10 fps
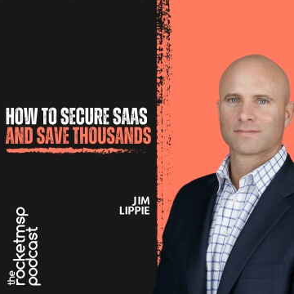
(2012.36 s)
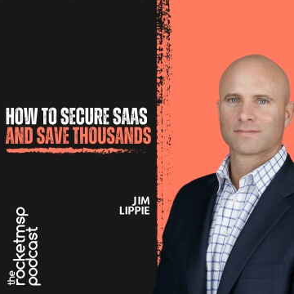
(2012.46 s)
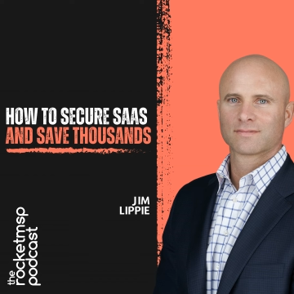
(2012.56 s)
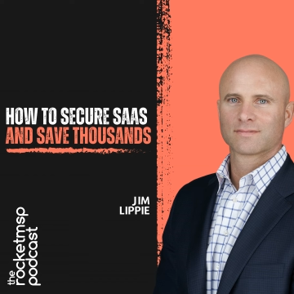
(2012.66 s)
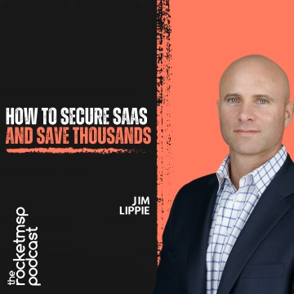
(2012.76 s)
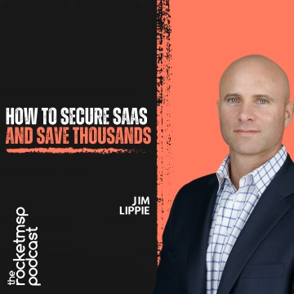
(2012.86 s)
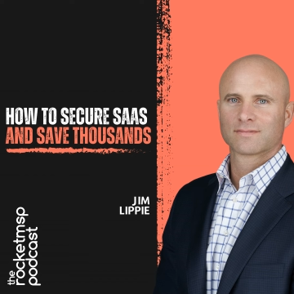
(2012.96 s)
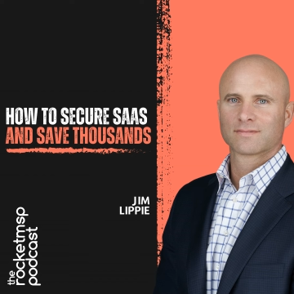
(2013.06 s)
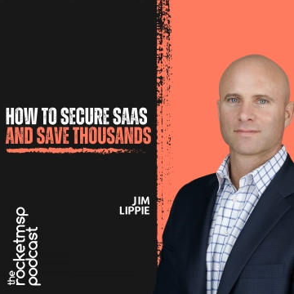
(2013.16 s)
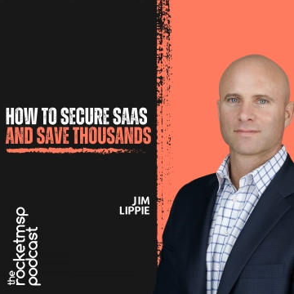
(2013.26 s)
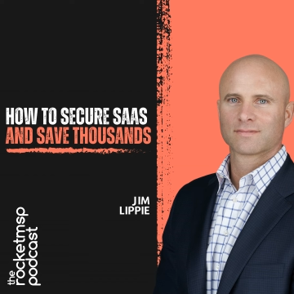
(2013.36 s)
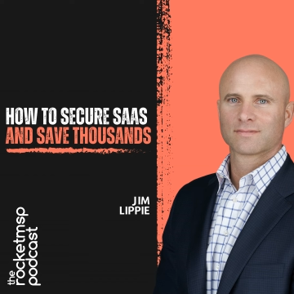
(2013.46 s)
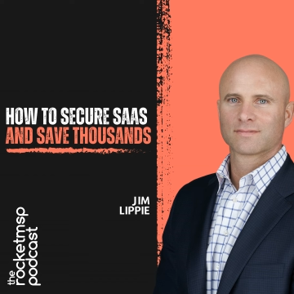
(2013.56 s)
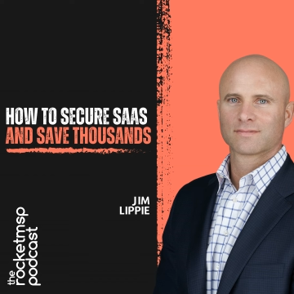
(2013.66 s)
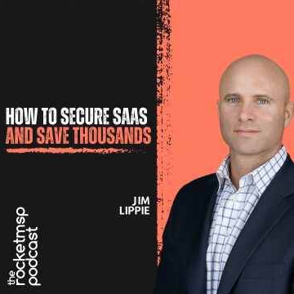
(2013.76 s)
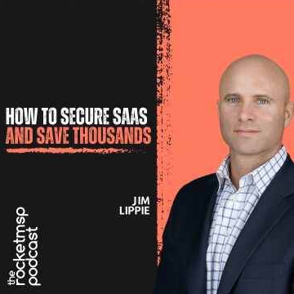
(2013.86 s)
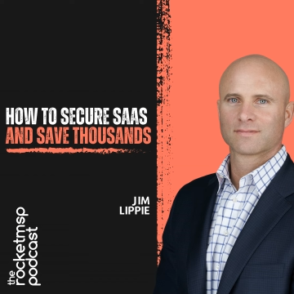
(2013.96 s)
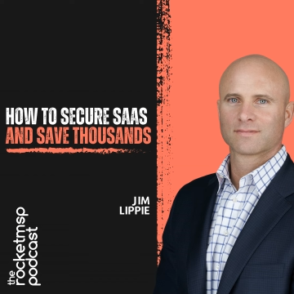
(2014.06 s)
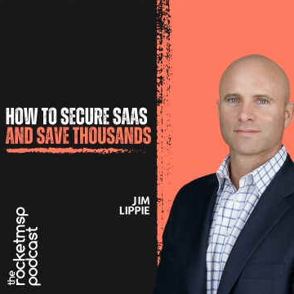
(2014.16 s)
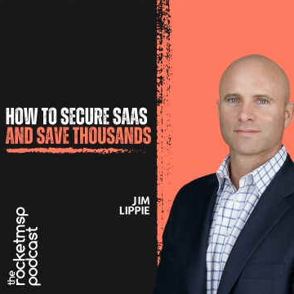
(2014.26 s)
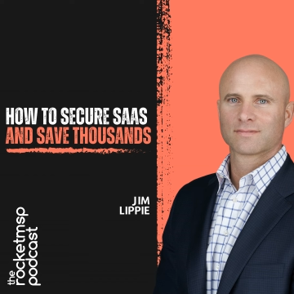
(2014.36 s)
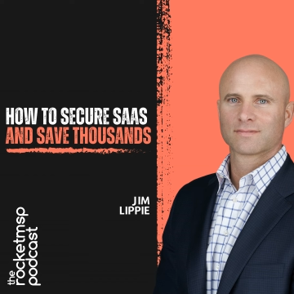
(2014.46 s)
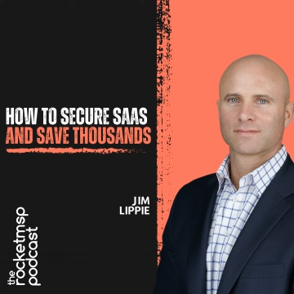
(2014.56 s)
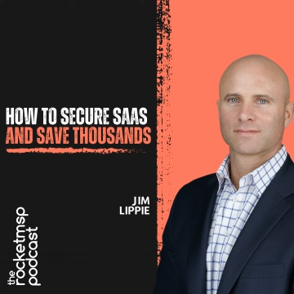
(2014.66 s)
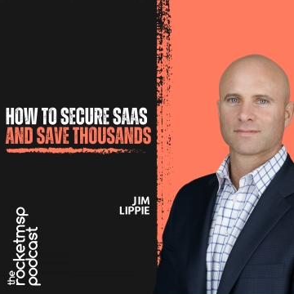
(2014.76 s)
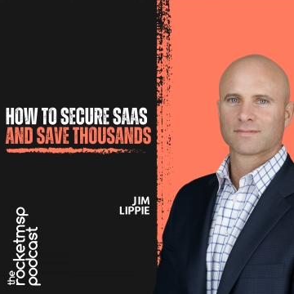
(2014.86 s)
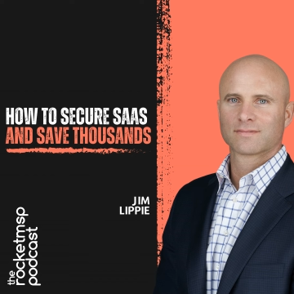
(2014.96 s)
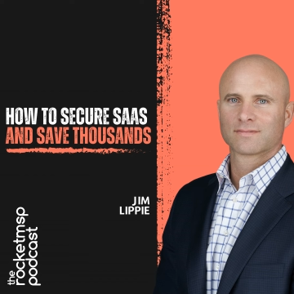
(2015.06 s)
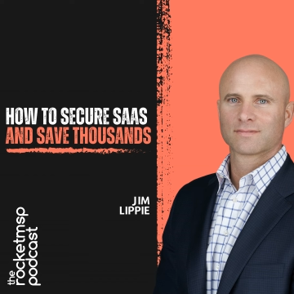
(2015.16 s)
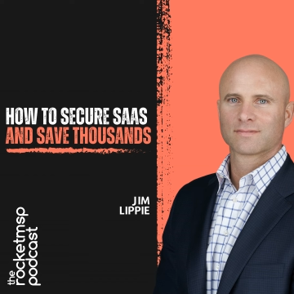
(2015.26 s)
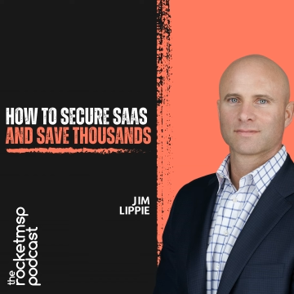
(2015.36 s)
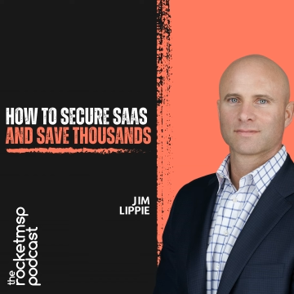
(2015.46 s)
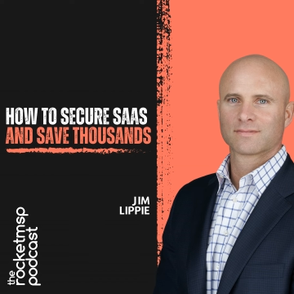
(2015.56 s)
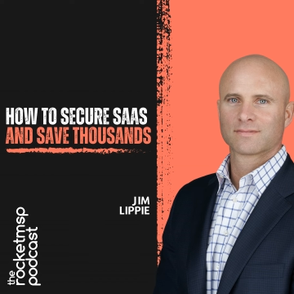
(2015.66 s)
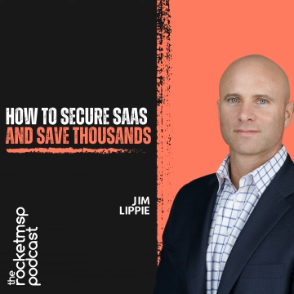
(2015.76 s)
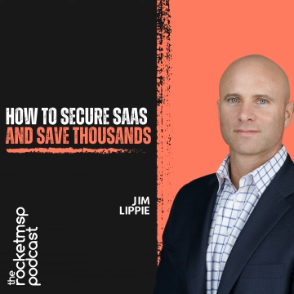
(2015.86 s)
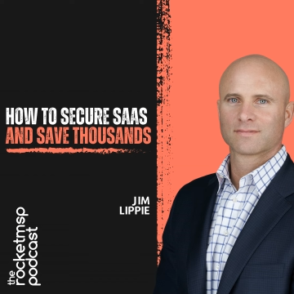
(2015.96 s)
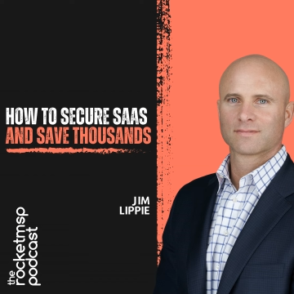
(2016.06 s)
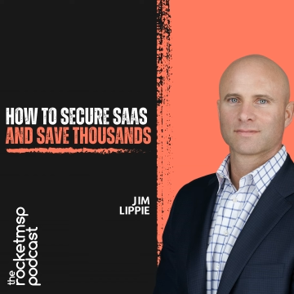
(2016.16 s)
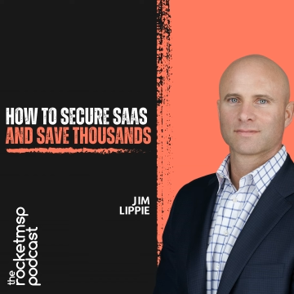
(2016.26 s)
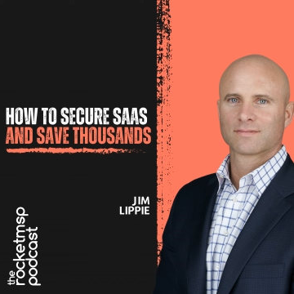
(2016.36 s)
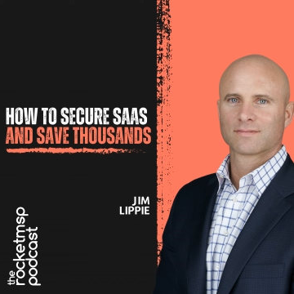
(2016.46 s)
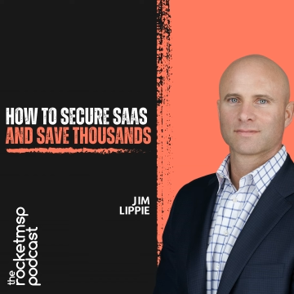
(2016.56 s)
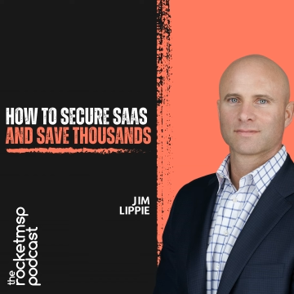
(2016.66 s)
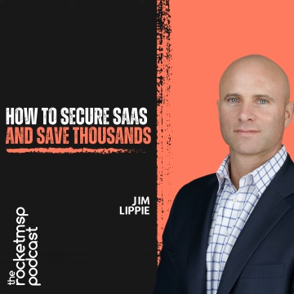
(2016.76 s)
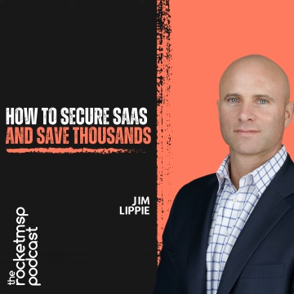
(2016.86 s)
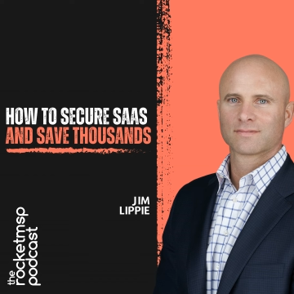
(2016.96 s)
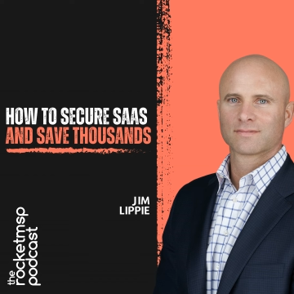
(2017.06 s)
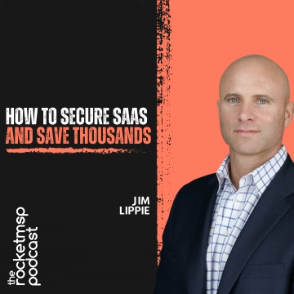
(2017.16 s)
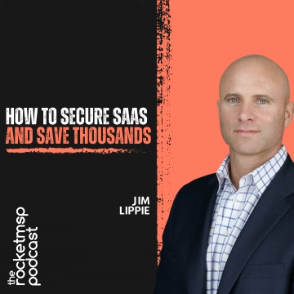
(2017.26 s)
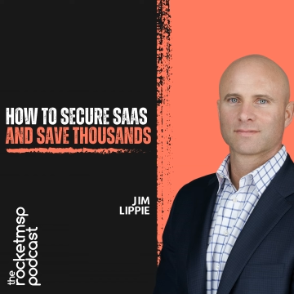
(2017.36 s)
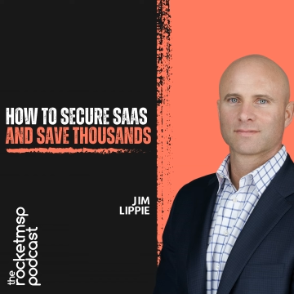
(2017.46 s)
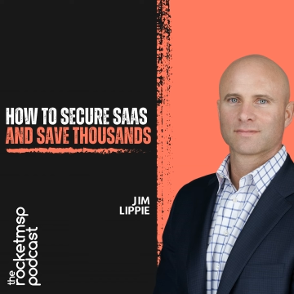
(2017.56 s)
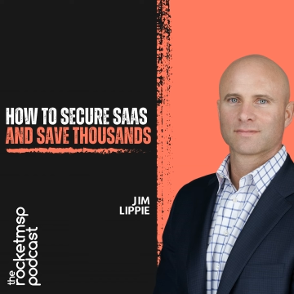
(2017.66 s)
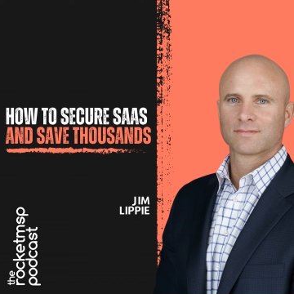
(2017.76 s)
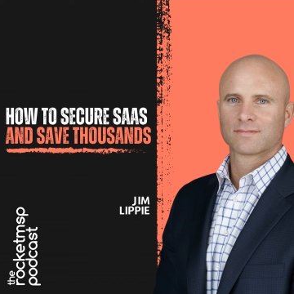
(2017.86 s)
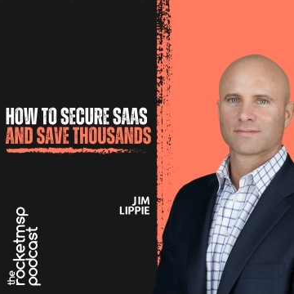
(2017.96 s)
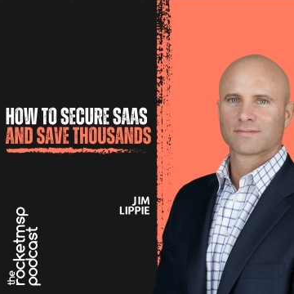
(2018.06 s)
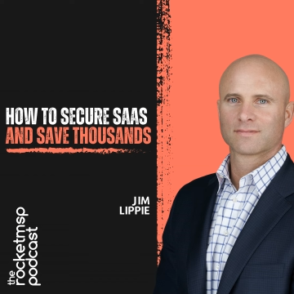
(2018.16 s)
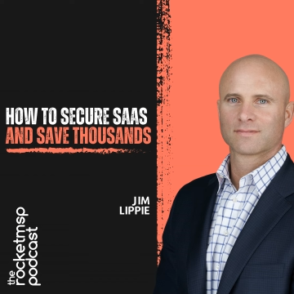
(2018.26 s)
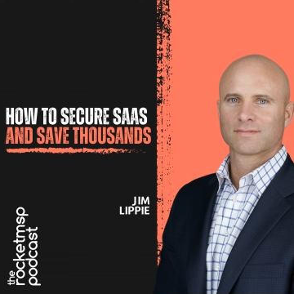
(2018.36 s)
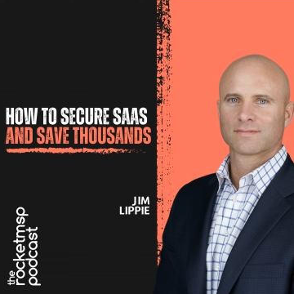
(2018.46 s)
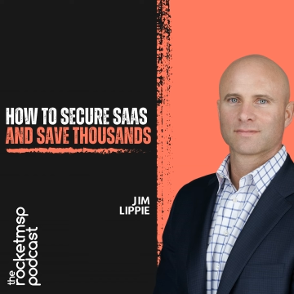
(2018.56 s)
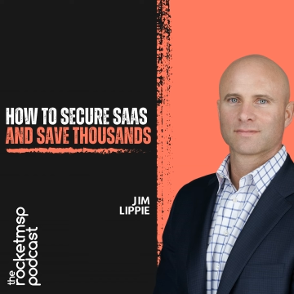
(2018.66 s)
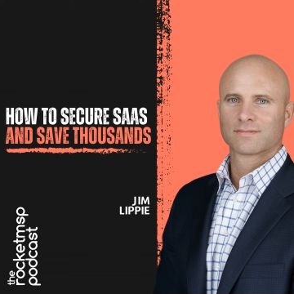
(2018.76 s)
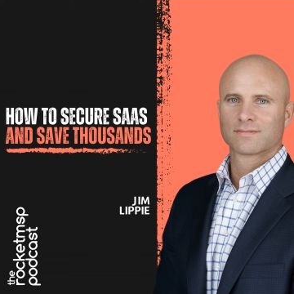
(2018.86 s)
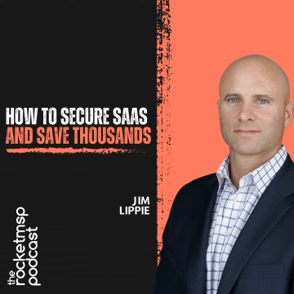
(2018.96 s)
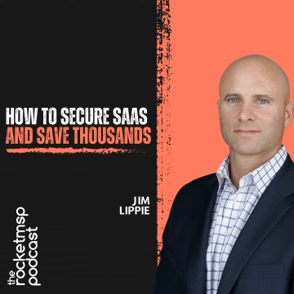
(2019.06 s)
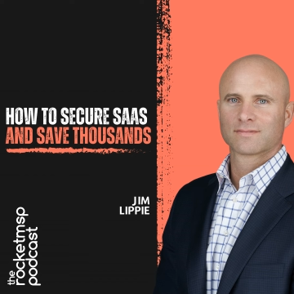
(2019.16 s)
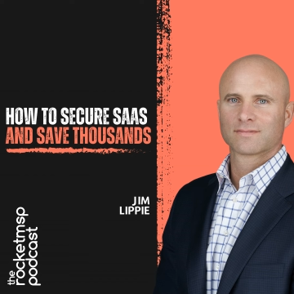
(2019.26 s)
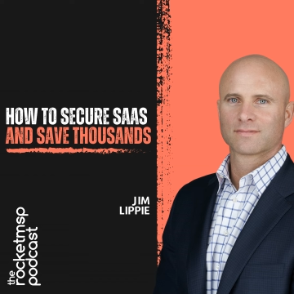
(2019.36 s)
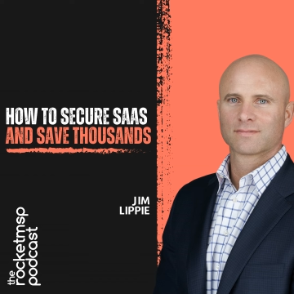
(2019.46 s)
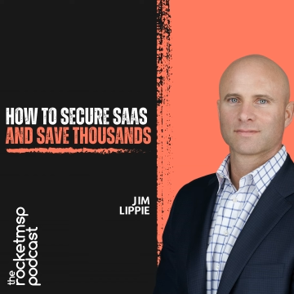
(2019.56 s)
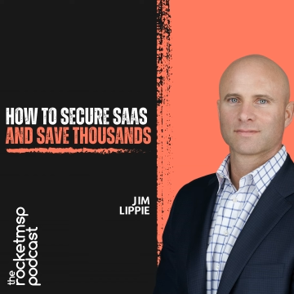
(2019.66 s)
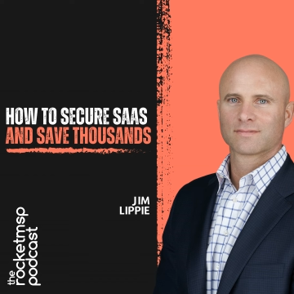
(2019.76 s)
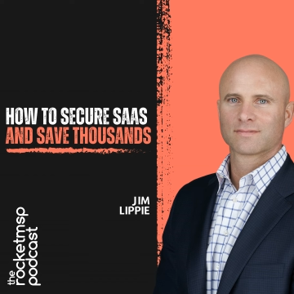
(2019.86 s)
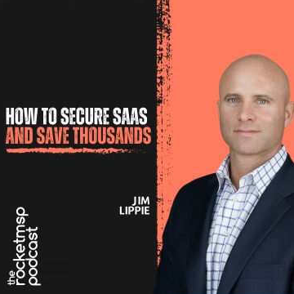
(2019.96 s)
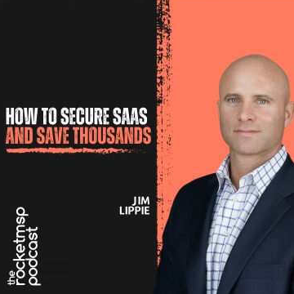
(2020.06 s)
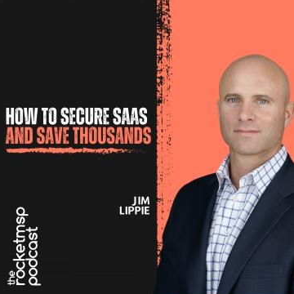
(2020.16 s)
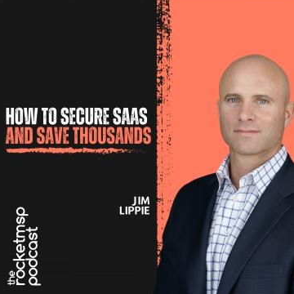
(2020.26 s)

(no lip movement)